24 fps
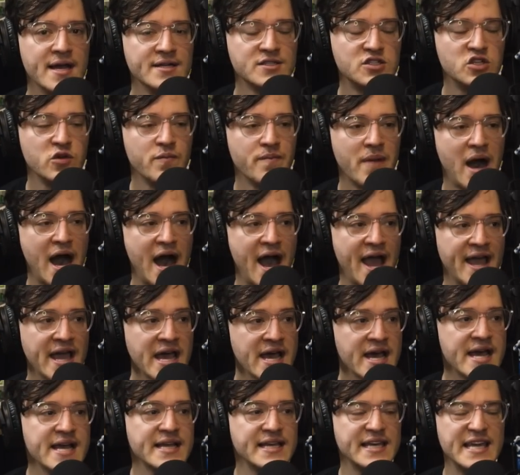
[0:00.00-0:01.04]
to my
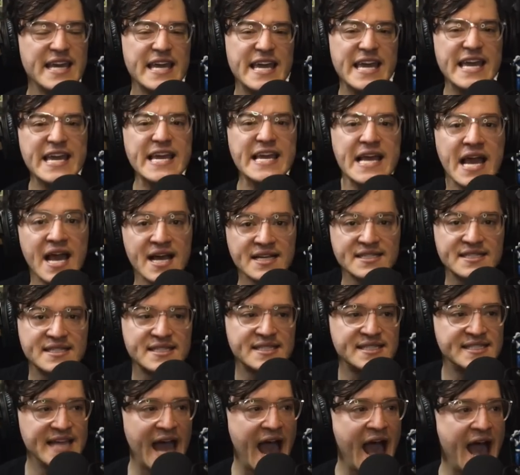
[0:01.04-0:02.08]
key
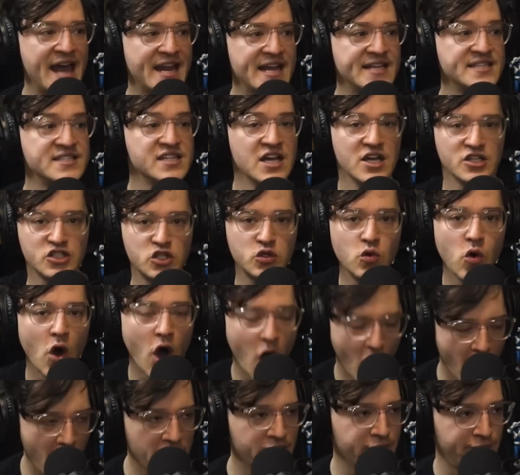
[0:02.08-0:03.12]
status to
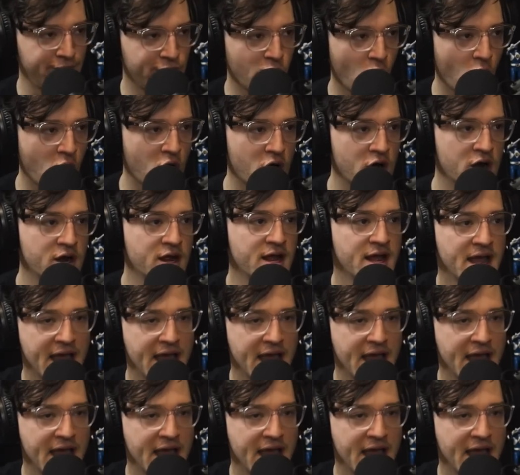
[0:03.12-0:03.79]
hunt for,